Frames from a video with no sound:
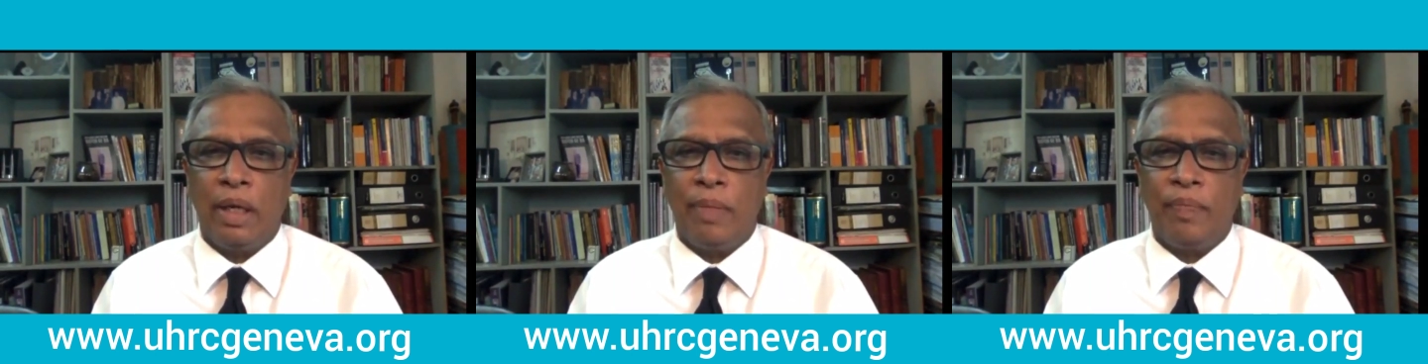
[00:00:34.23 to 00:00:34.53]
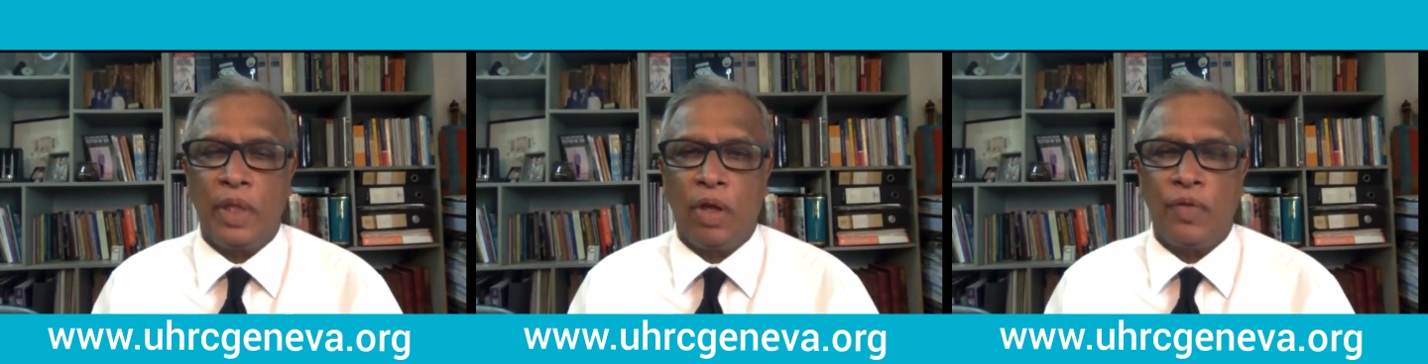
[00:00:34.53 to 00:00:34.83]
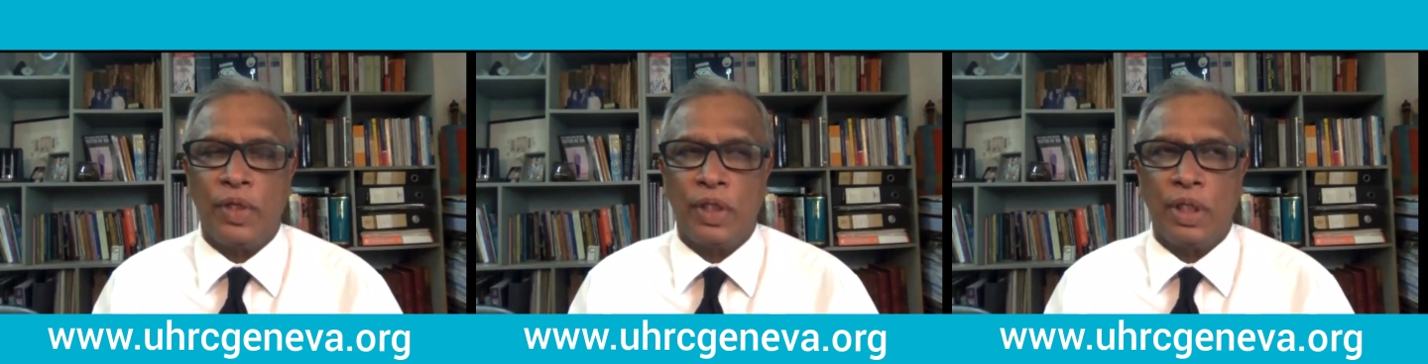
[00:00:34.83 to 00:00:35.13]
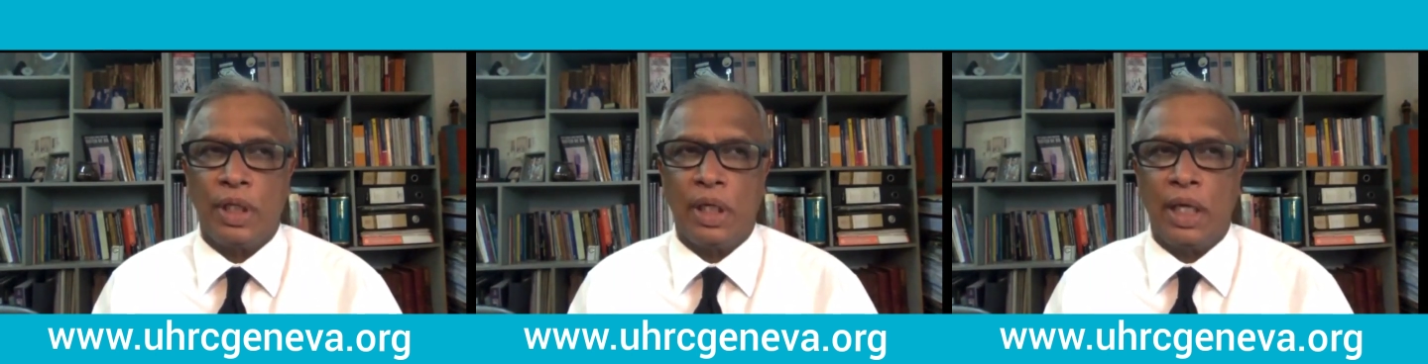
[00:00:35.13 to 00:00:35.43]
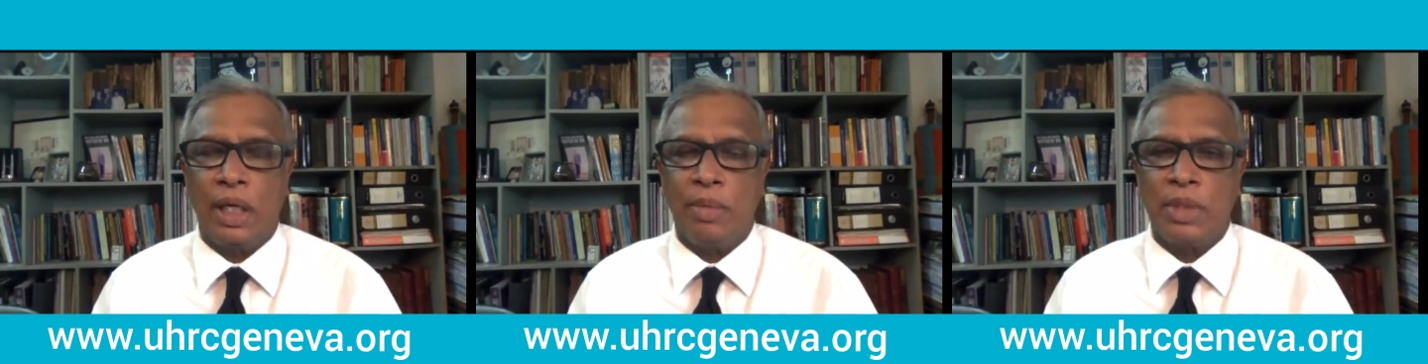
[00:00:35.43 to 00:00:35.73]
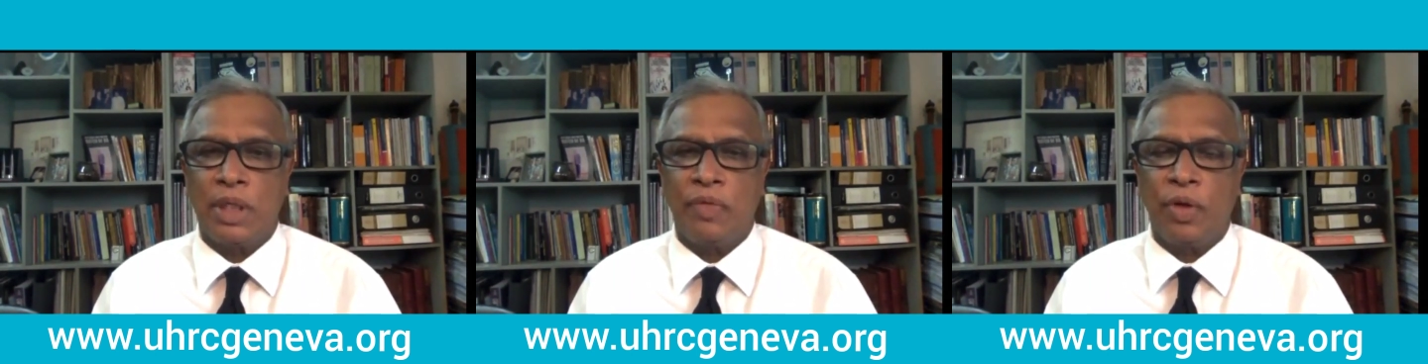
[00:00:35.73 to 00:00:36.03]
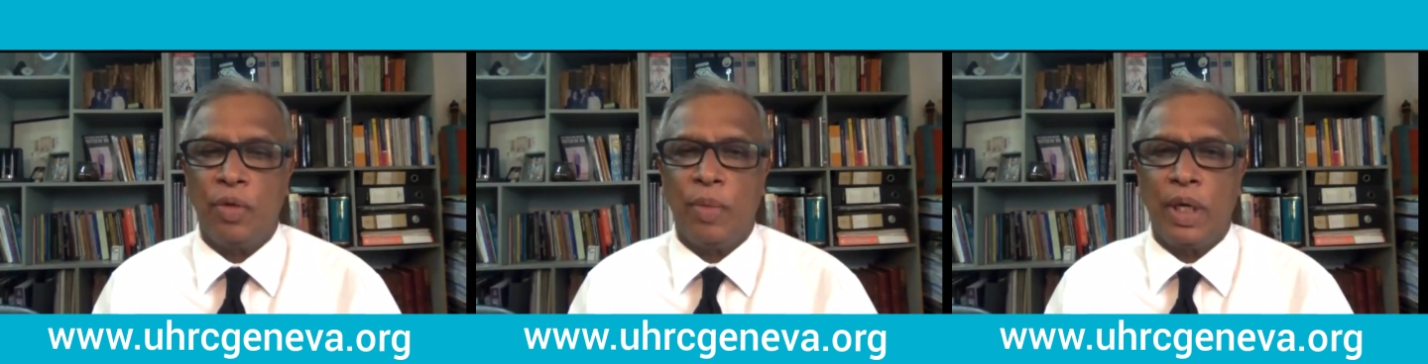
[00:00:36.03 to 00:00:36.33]
the Office of the High Commissioner for
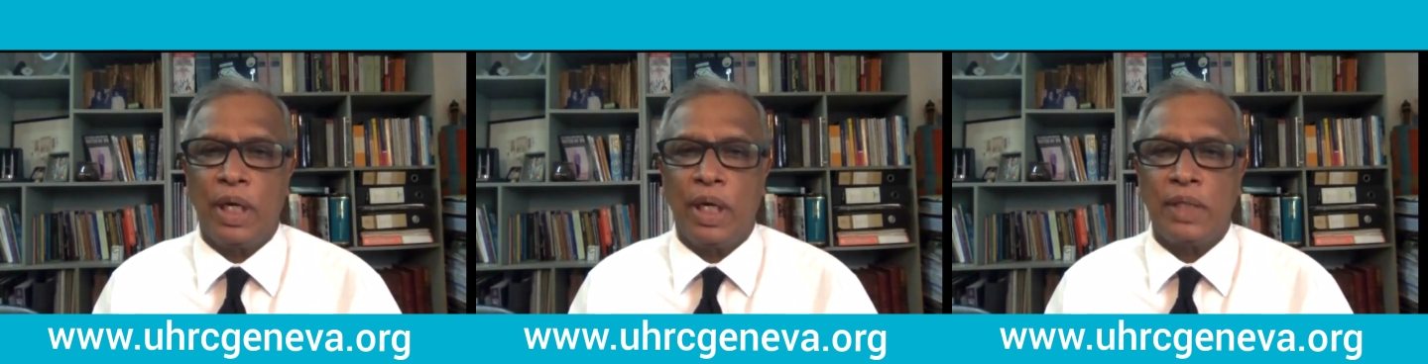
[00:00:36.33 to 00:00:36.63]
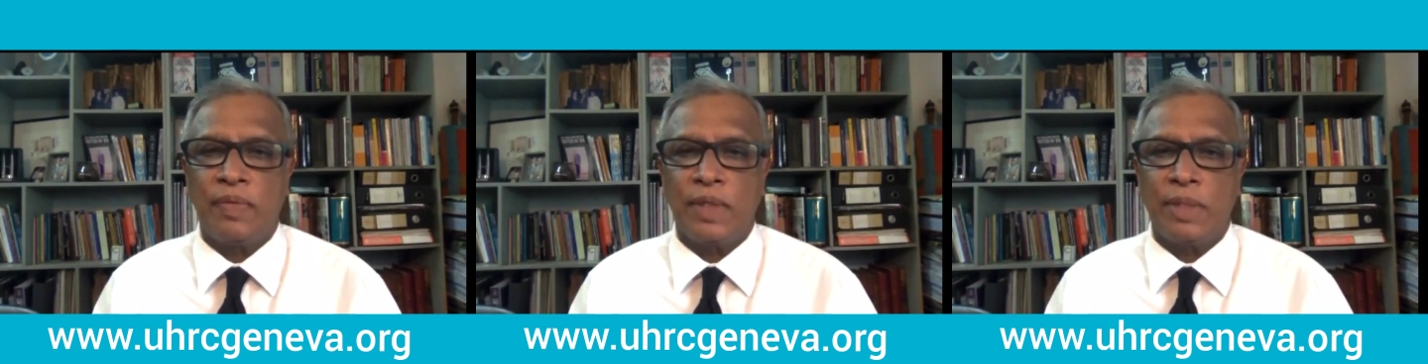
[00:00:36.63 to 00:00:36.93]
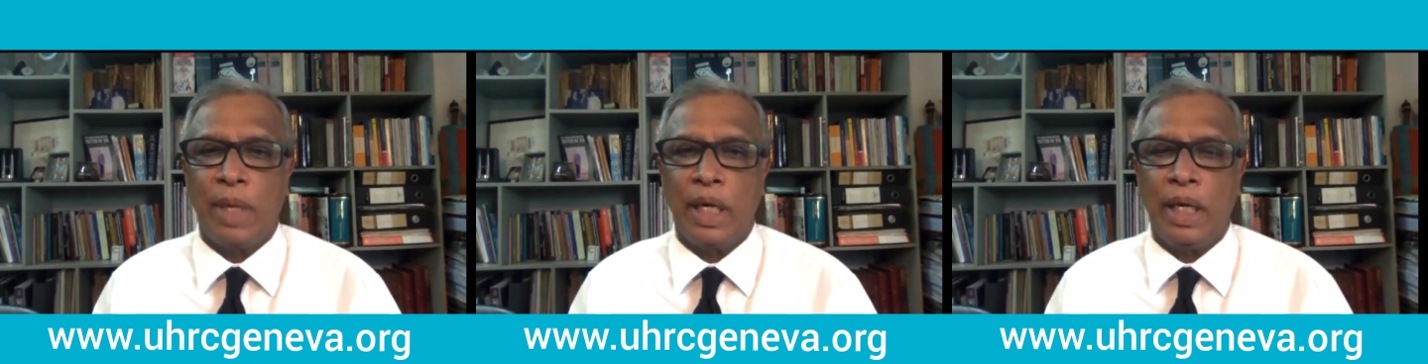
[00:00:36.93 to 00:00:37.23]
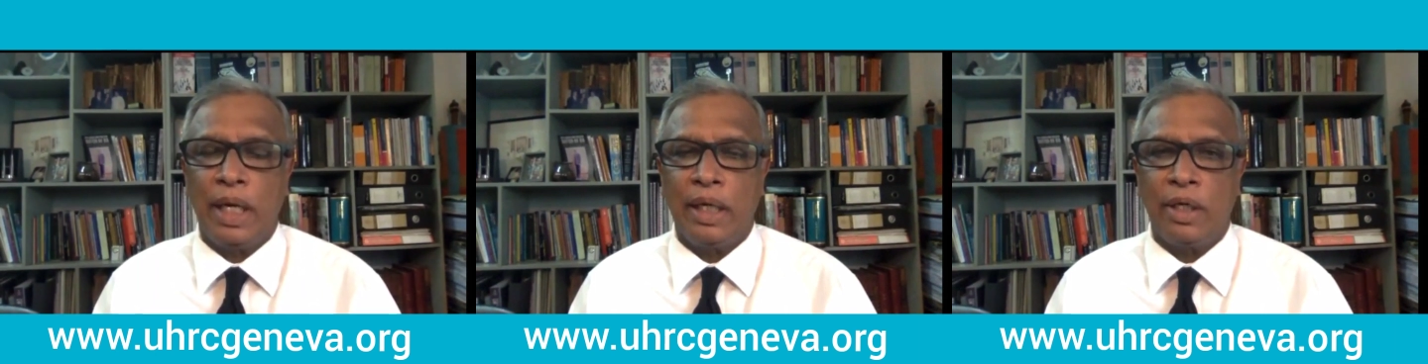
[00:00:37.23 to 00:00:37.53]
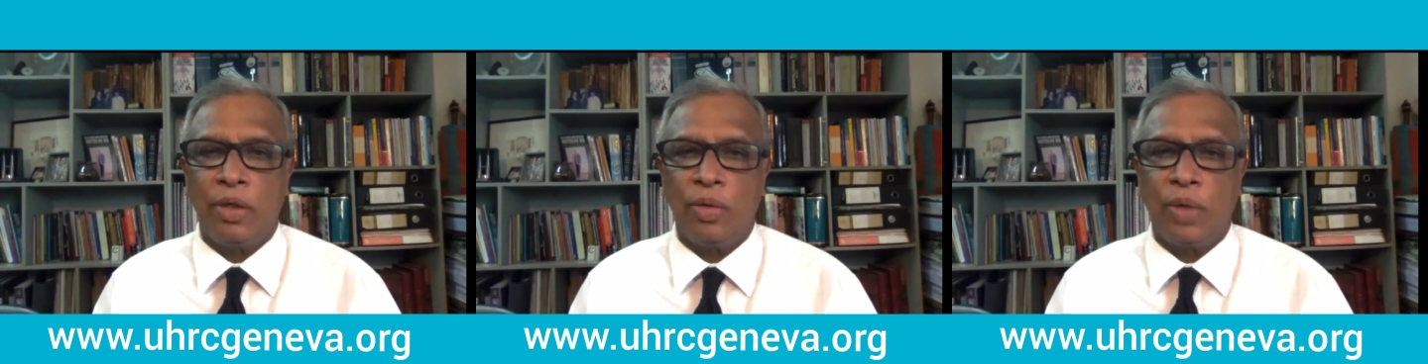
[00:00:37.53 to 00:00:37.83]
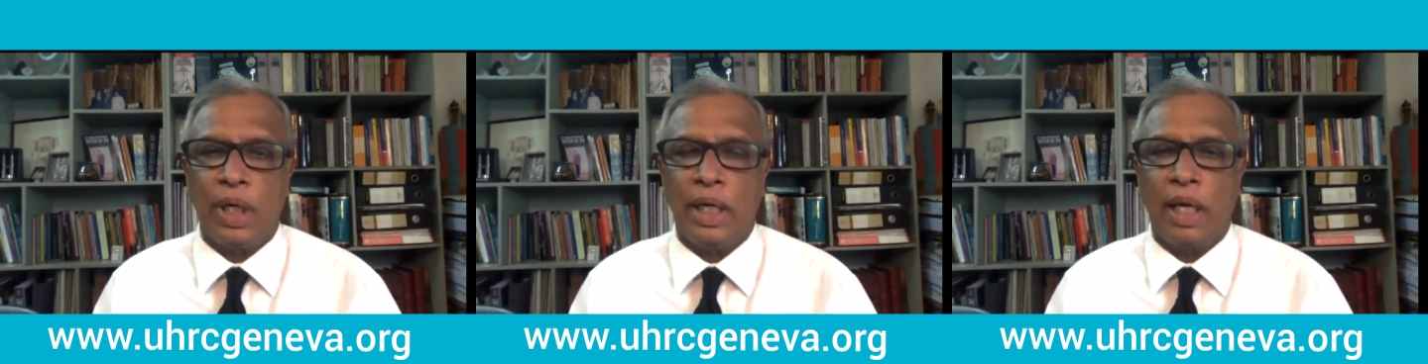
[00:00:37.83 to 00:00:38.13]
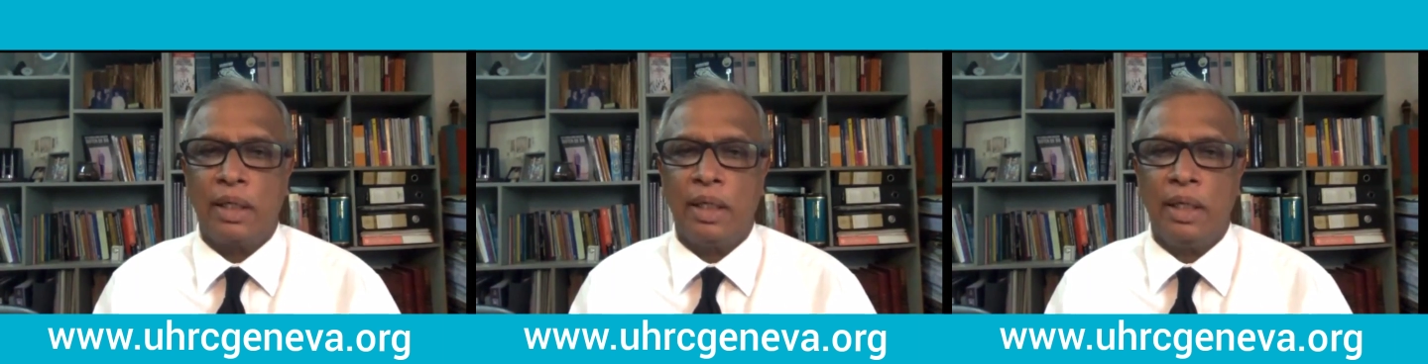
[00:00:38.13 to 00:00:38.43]
Human Rights was mandated to
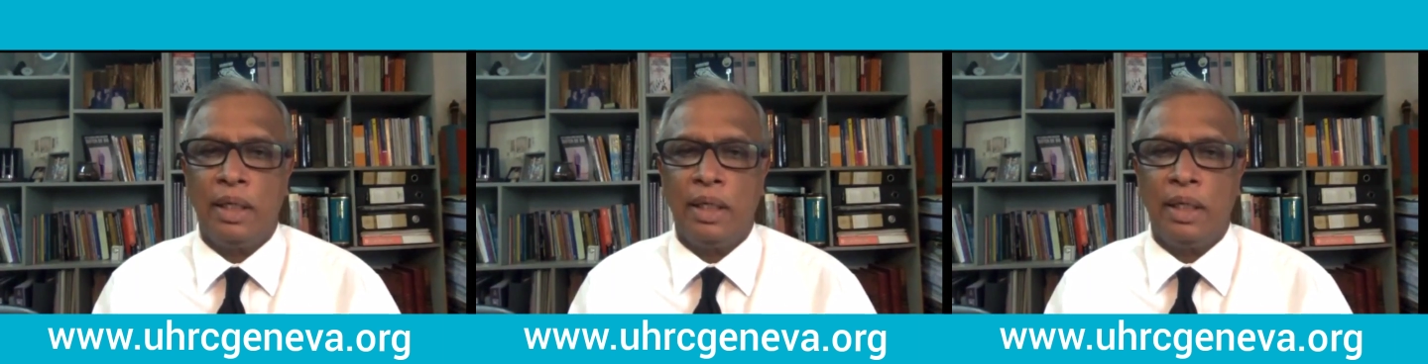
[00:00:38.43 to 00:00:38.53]
conduct